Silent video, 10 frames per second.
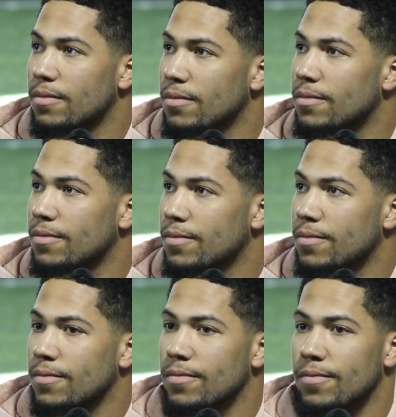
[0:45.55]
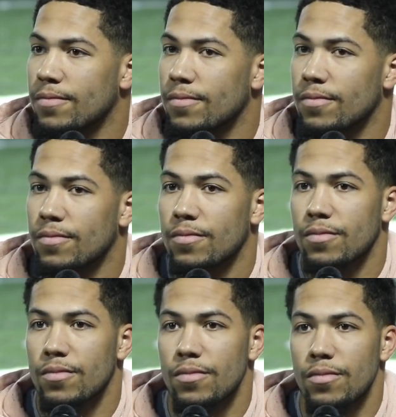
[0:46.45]

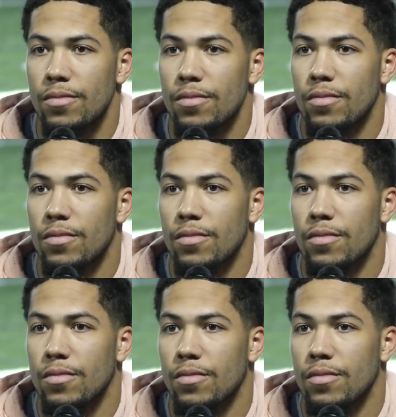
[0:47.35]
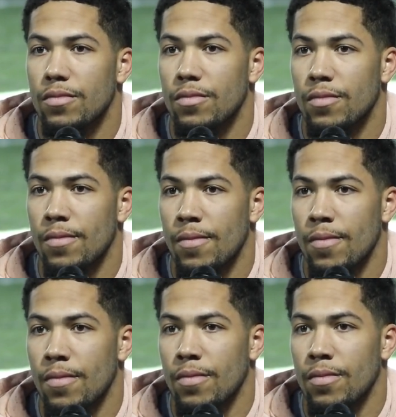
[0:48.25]

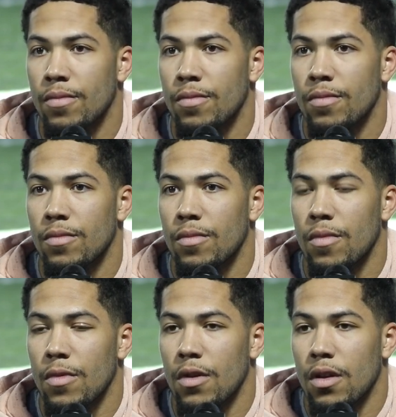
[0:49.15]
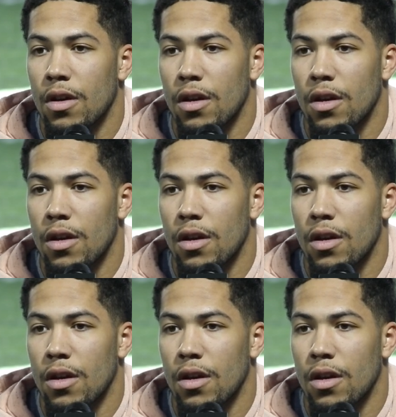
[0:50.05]
(no one is talking)